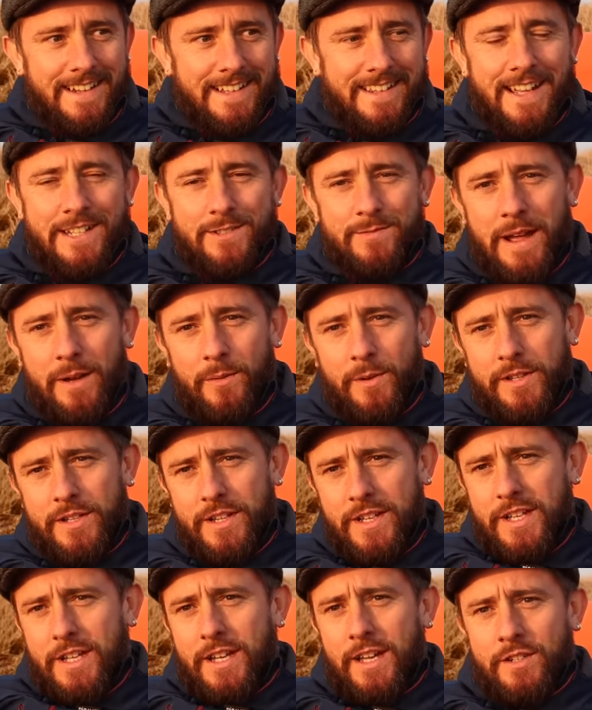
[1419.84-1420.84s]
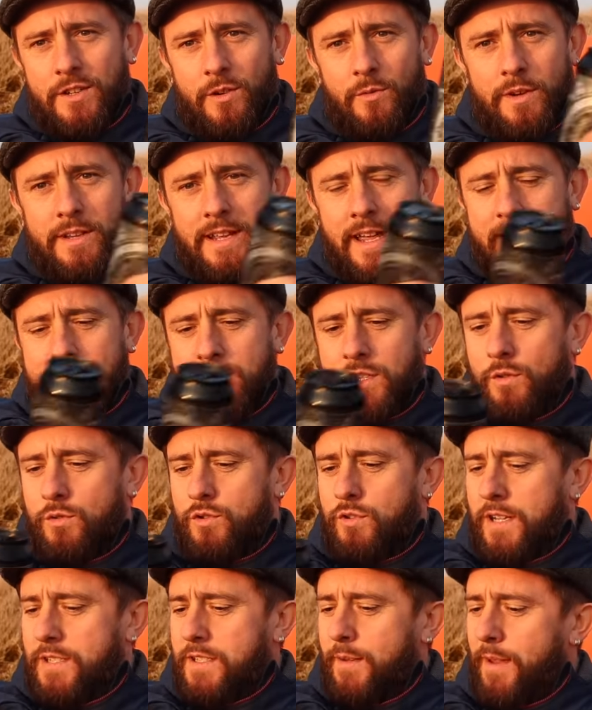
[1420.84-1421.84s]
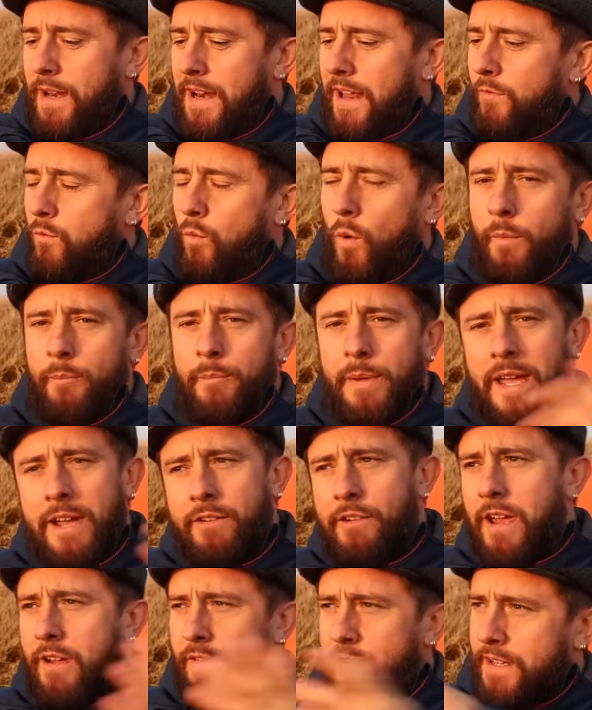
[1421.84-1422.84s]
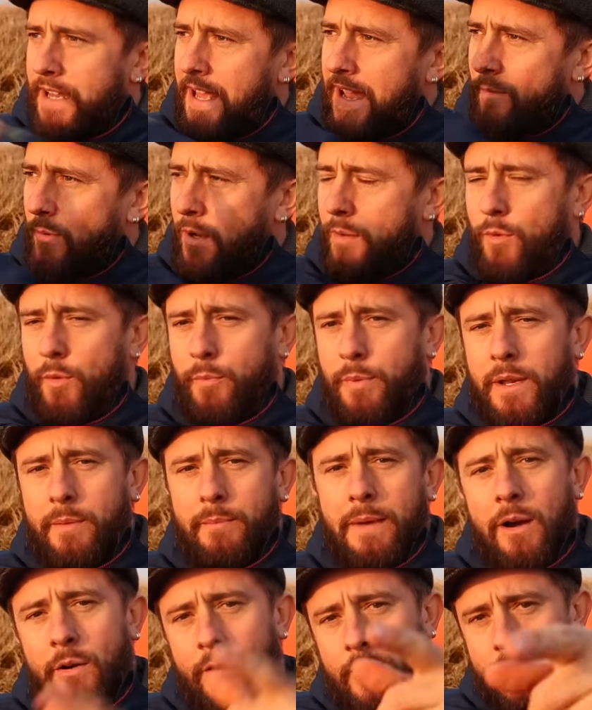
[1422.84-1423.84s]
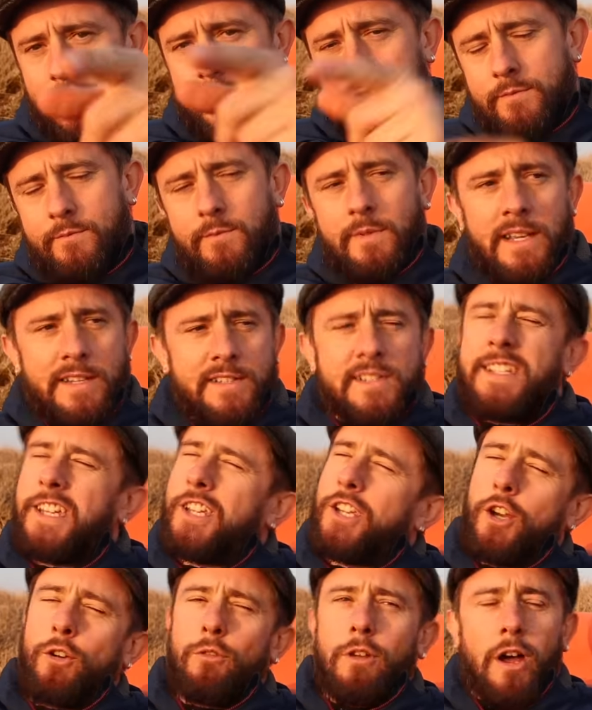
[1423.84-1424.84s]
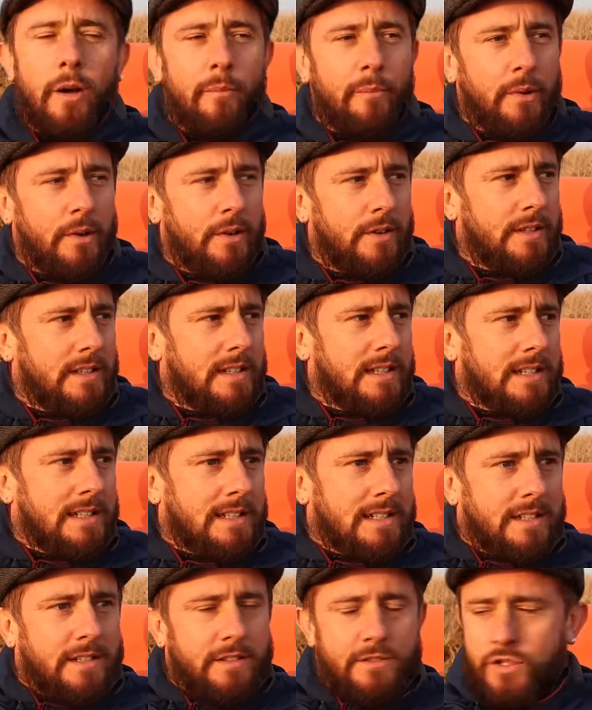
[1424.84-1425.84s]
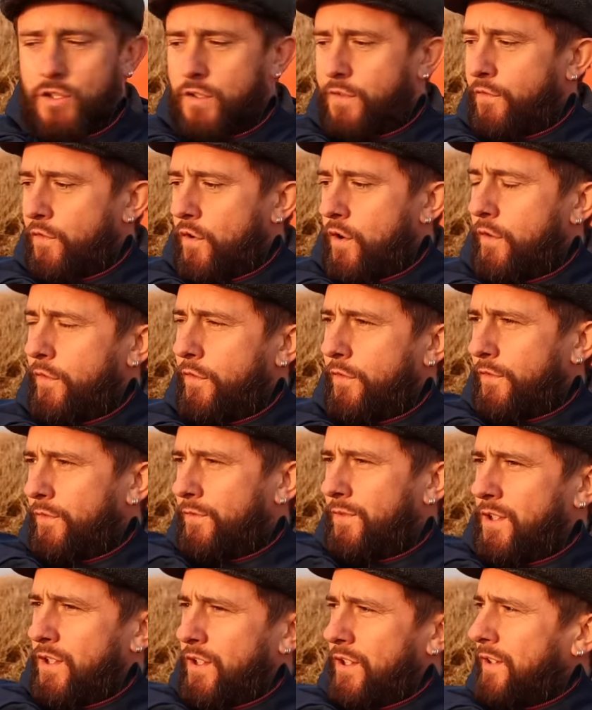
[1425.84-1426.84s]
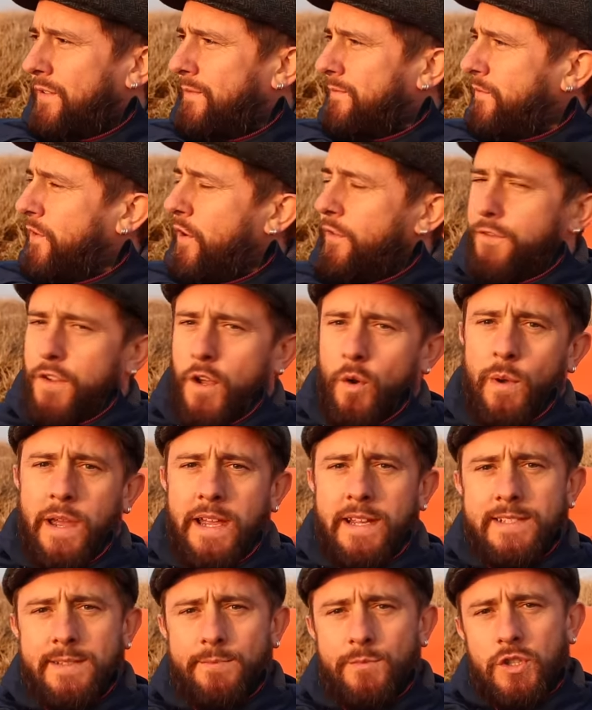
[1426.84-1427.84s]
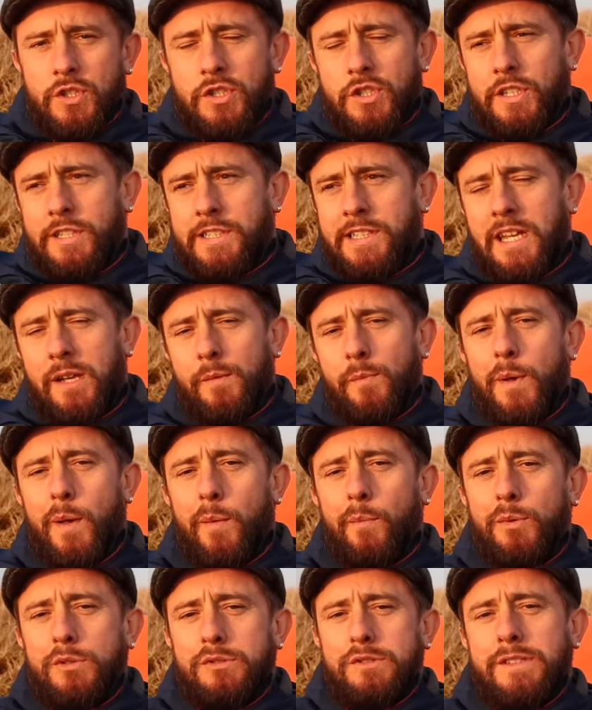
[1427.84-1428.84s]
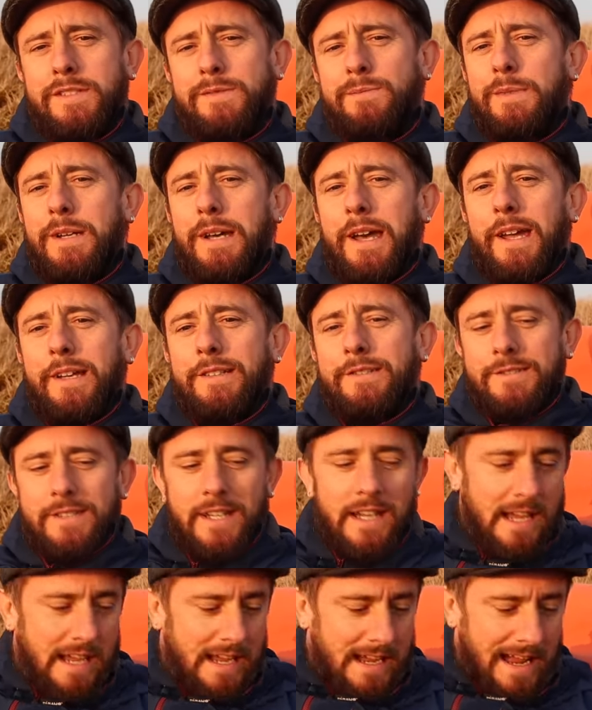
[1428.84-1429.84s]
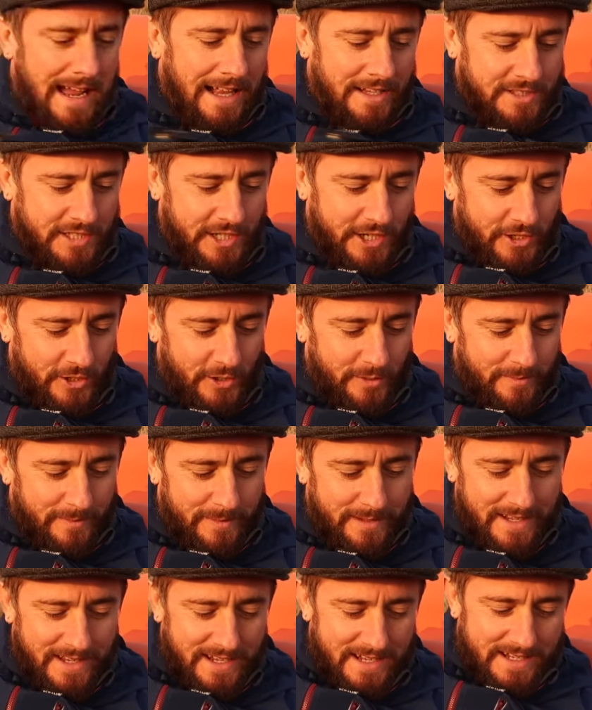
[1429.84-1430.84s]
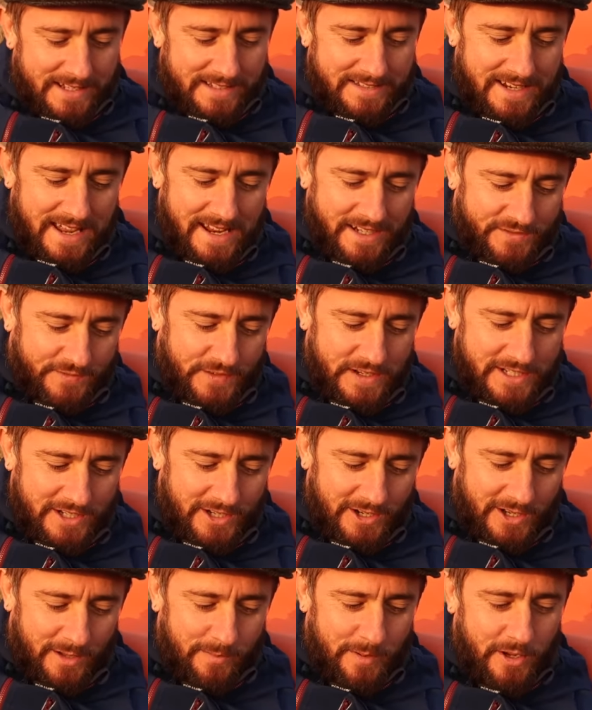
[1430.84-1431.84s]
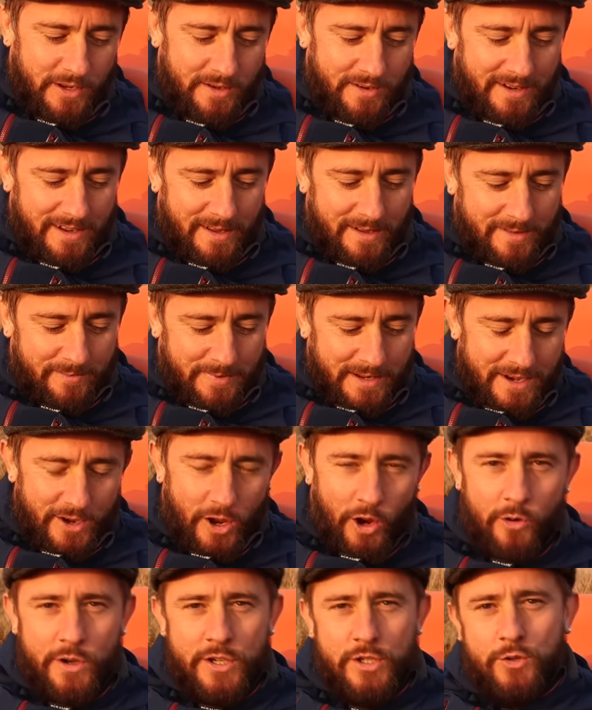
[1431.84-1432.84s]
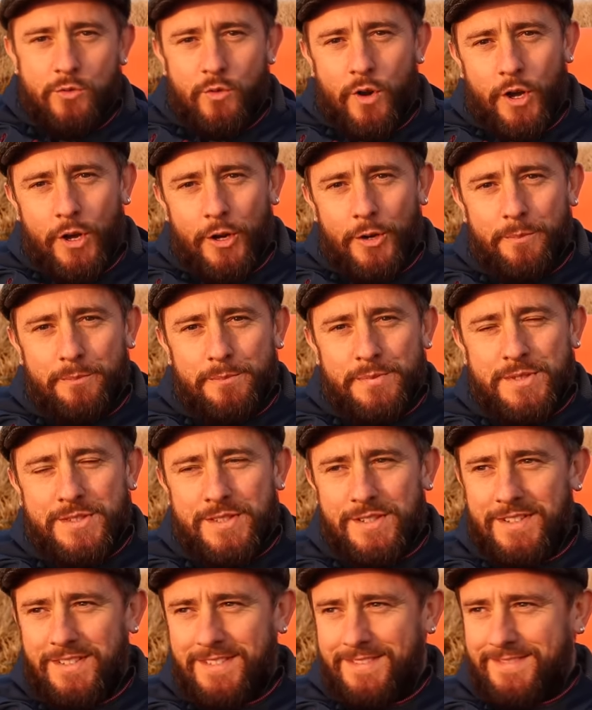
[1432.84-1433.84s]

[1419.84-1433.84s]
That's why I don't want to get too trashed. I mean, I'll have one beer here and there when I'm up in the mountain and I see you lot, but just for a few weeks, I'm just going to keep it Buddhist, mate. I'll turn up next video. I'll be in orange robes.